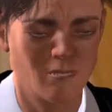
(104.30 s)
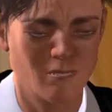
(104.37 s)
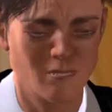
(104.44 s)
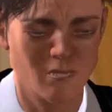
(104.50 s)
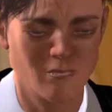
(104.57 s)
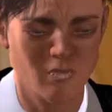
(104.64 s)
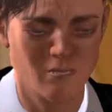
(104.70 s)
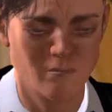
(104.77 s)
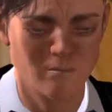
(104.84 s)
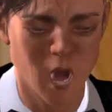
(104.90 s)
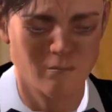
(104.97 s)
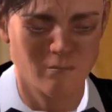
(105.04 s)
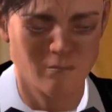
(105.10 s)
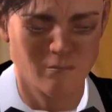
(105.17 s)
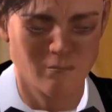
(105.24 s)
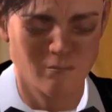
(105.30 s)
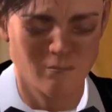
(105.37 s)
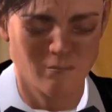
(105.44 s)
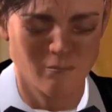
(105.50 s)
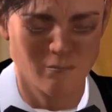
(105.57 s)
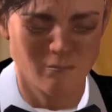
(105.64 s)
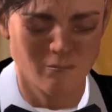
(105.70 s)
I think about
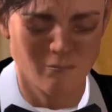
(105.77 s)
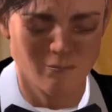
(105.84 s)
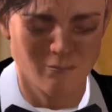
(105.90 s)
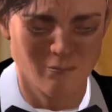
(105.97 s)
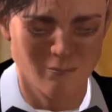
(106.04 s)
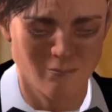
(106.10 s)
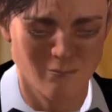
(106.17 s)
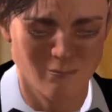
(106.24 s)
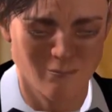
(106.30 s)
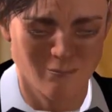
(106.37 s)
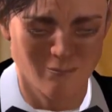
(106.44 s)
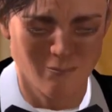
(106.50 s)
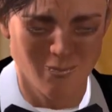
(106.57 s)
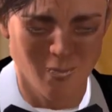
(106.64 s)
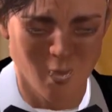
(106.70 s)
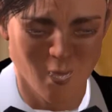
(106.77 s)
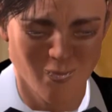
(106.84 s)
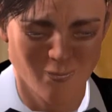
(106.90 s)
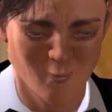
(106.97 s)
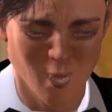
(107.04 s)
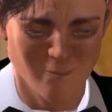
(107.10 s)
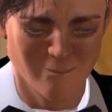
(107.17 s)
I think
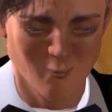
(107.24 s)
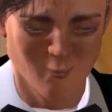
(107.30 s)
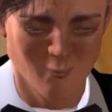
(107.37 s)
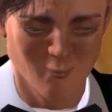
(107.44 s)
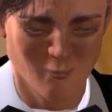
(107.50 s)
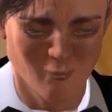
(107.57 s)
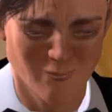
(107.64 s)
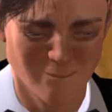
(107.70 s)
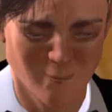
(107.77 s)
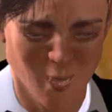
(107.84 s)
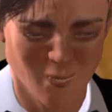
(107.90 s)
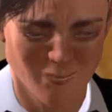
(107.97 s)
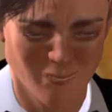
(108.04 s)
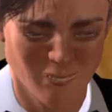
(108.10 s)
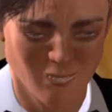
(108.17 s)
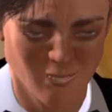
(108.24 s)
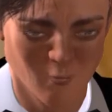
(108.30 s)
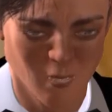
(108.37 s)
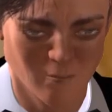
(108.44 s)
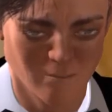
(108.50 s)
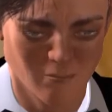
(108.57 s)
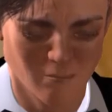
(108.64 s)
about what it would have been like to
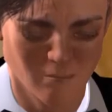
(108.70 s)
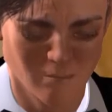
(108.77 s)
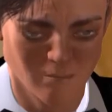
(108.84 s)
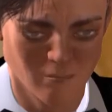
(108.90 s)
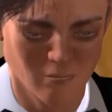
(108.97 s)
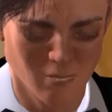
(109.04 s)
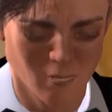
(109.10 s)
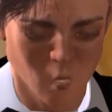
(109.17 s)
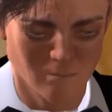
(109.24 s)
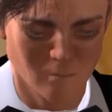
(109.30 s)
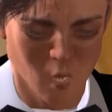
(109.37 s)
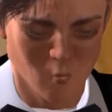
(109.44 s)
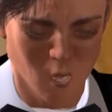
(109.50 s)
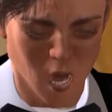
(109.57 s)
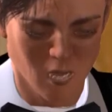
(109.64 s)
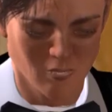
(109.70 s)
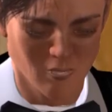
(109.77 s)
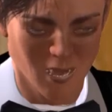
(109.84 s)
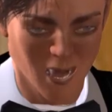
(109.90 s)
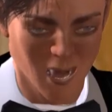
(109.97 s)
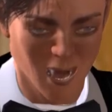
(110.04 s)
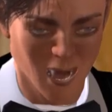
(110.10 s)
tell little Bubba
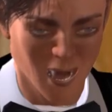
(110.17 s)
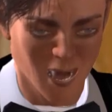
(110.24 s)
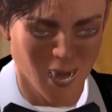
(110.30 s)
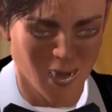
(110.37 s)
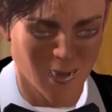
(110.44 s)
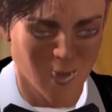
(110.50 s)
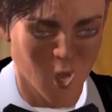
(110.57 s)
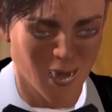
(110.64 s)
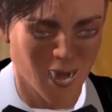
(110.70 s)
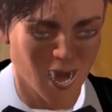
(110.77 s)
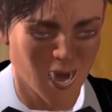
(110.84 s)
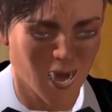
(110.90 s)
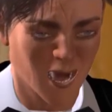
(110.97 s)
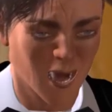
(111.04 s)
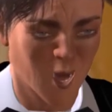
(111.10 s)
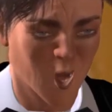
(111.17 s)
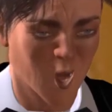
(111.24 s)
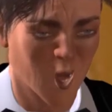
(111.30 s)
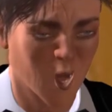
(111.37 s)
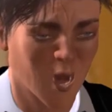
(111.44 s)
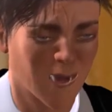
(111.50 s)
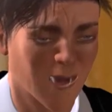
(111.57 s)
Rami that uh,
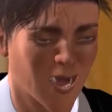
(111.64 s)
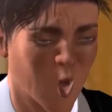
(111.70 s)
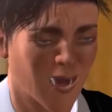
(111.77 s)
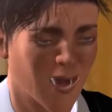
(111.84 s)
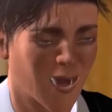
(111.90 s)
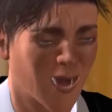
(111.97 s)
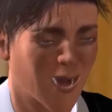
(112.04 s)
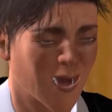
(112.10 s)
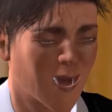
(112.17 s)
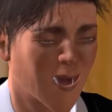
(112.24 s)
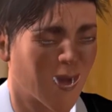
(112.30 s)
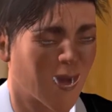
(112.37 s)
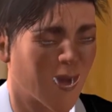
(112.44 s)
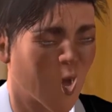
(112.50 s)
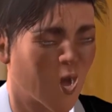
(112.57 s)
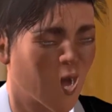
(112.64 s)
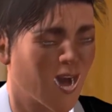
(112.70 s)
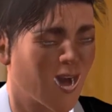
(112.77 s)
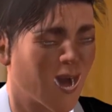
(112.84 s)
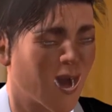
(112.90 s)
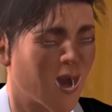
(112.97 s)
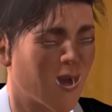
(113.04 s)
one day
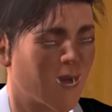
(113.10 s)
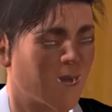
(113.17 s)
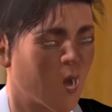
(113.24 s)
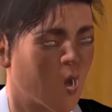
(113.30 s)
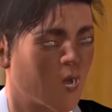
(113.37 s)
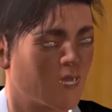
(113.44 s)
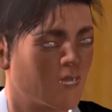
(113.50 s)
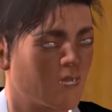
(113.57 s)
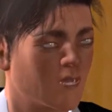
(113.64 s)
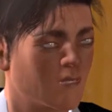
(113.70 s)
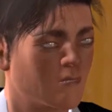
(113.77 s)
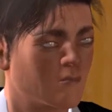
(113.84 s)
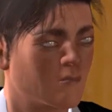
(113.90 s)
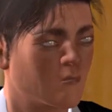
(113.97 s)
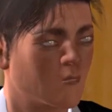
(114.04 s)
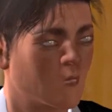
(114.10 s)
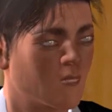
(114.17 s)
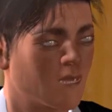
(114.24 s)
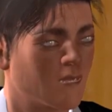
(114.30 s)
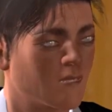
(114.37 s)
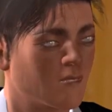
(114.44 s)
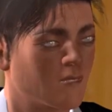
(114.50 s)
this uh, might happen to
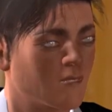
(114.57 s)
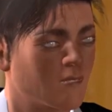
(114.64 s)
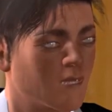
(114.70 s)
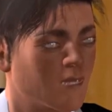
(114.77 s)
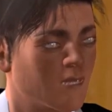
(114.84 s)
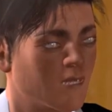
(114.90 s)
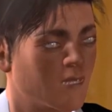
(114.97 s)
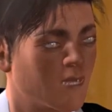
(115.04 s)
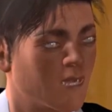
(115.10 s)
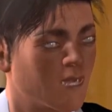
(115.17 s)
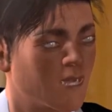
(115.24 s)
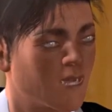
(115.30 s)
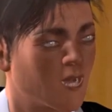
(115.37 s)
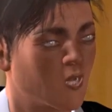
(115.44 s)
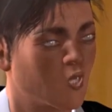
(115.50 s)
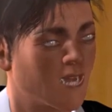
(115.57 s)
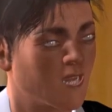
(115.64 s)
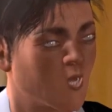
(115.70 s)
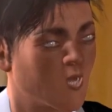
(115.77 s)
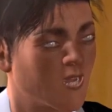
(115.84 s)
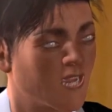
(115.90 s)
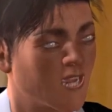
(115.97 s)
him, and I think his
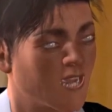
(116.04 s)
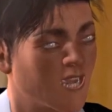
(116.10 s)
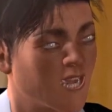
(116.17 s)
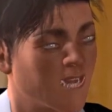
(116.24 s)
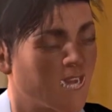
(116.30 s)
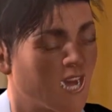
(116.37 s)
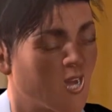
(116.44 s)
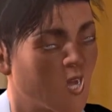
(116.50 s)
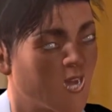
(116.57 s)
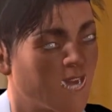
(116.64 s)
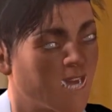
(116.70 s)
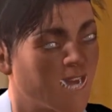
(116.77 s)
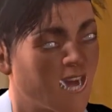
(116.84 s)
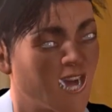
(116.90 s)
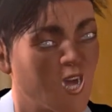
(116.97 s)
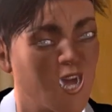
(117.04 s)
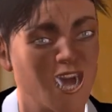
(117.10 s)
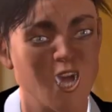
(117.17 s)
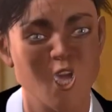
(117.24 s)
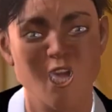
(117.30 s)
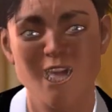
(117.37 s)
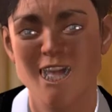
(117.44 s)
curly-haired little mind would be
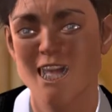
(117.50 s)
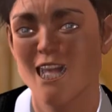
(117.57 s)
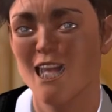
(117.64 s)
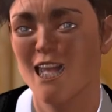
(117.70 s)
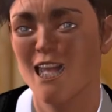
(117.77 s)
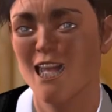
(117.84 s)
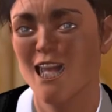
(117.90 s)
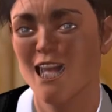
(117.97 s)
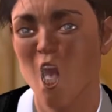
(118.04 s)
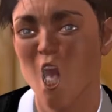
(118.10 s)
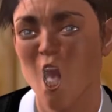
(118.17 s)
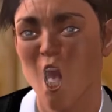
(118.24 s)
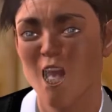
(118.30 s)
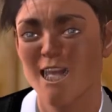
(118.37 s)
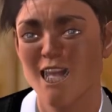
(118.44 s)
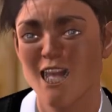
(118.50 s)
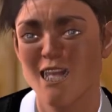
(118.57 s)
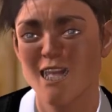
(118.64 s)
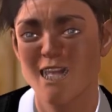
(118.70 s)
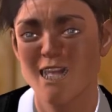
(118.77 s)
blown. Uh,